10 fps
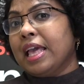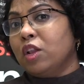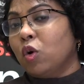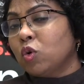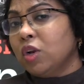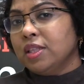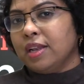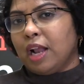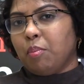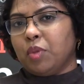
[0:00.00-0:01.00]
Not only
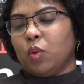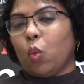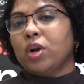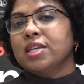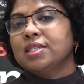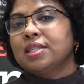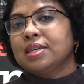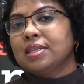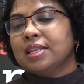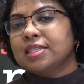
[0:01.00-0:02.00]
the number, what is
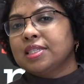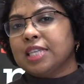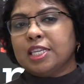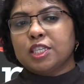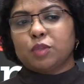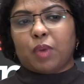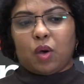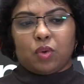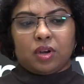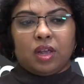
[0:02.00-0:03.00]
their status
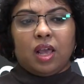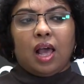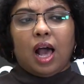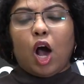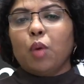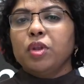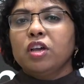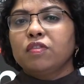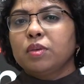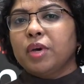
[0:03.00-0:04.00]
power? How many
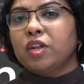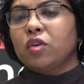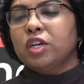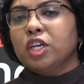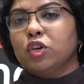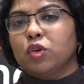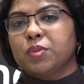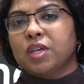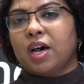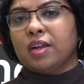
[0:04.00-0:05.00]
of the minority groups are